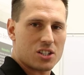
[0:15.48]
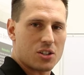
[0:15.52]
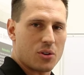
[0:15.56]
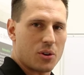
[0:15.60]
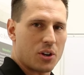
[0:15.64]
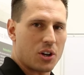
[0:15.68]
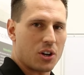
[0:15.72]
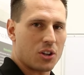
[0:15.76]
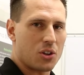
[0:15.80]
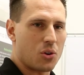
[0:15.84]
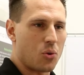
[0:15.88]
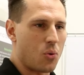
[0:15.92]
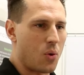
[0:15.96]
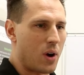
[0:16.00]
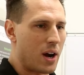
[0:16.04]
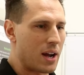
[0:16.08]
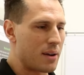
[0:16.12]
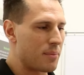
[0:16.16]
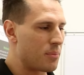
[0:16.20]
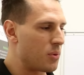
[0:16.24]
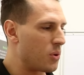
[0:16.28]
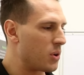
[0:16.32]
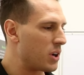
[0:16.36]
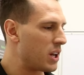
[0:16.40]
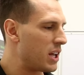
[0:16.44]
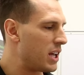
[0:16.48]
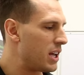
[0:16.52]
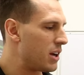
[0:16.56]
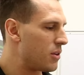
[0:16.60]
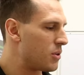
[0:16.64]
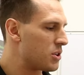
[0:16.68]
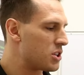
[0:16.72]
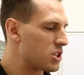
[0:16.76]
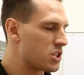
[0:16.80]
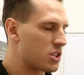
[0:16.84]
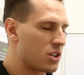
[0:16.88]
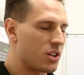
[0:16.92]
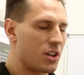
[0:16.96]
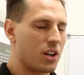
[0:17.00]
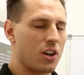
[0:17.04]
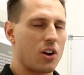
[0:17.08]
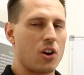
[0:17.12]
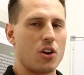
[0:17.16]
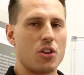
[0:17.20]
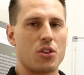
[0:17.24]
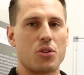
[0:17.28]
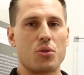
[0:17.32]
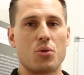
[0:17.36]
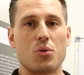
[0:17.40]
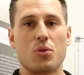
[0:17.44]
so we got the whiteboard here. We're just going to
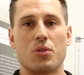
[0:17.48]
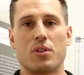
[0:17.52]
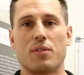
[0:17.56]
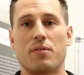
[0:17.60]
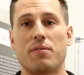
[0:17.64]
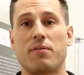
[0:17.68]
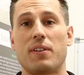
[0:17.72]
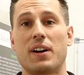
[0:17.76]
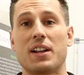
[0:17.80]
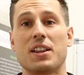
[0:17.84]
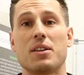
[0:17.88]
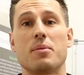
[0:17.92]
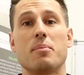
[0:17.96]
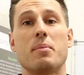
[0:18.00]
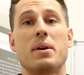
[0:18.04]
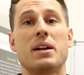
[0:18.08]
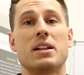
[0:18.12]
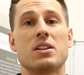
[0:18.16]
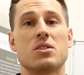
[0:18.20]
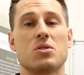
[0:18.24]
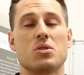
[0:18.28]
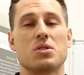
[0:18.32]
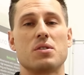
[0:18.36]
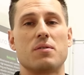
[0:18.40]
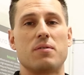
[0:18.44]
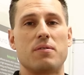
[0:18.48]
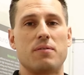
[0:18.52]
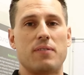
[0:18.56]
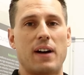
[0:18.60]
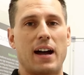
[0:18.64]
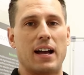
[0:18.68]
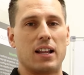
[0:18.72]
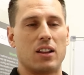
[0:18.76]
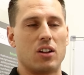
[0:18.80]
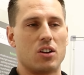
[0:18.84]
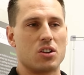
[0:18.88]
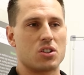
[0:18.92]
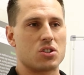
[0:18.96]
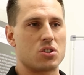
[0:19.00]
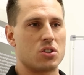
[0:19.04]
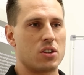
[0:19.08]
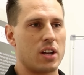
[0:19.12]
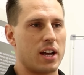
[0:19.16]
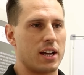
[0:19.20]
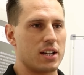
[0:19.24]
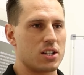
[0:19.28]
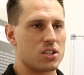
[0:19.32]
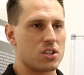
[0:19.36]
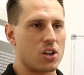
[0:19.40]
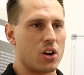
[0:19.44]
go through the fundamentals of fat loss
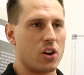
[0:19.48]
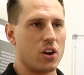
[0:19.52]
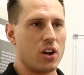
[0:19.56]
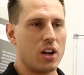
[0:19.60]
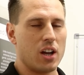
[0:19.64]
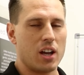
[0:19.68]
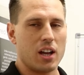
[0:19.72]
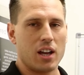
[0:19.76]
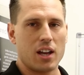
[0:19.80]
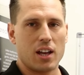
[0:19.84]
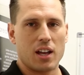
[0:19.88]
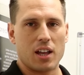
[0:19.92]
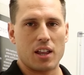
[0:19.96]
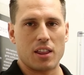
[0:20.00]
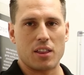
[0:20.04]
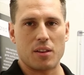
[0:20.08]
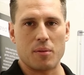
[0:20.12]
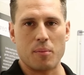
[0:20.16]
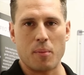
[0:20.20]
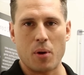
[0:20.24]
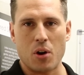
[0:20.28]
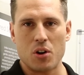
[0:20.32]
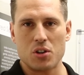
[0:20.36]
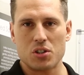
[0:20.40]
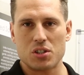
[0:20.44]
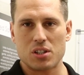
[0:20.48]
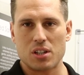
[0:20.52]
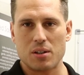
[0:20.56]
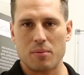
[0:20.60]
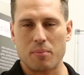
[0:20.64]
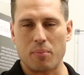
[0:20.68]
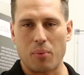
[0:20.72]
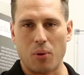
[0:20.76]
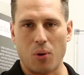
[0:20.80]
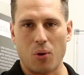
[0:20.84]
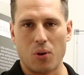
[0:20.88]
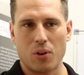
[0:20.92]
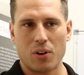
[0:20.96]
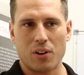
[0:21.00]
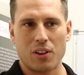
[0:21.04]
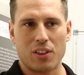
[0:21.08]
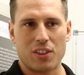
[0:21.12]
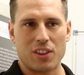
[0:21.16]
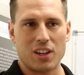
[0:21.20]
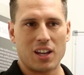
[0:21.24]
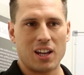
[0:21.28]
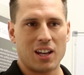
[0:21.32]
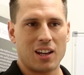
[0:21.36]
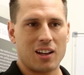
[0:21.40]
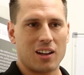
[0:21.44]
today. So the most important
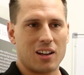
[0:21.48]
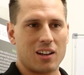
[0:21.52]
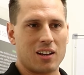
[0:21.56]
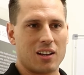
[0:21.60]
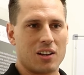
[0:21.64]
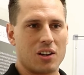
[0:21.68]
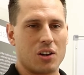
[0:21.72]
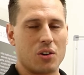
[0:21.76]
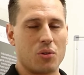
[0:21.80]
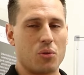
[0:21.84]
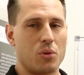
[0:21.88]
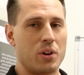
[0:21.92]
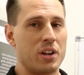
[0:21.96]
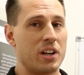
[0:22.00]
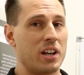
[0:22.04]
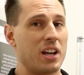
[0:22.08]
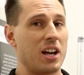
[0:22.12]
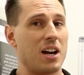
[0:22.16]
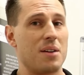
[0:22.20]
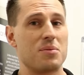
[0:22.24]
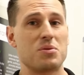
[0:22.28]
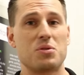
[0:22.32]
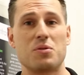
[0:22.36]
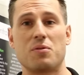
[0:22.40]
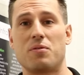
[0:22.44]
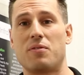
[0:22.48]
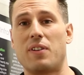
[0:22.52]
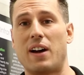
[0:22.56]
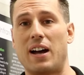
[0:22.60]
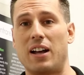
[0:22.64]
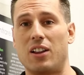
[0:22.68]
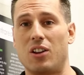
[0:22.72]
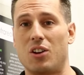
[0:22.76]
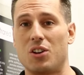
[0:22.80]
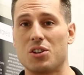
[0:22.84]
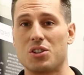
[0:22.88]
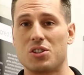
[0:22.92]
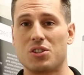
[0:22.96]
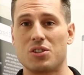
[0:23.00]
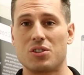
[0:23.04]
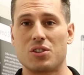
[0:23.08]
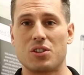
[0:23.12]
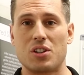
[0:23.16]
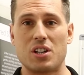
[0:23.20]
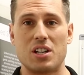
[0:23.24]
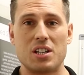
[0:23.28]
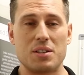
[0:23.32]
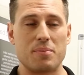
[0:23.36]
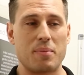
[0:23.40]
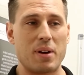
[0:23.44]
thing when it comes to fat loss
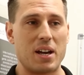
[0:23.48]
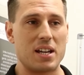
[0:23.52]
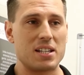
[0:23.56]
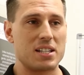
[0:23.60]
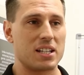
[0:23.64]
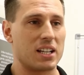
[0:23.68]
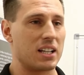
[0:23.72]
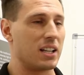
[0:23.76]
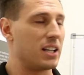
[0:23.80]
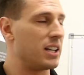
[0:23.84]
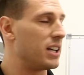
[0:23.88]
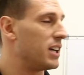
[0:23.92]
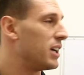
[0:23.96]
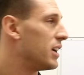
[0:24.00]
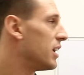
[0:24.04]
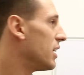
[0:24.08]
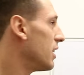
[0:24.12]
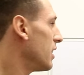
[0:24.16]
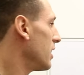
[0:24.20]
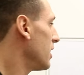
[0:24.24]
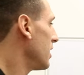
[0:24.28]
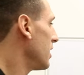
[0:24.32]
is basically,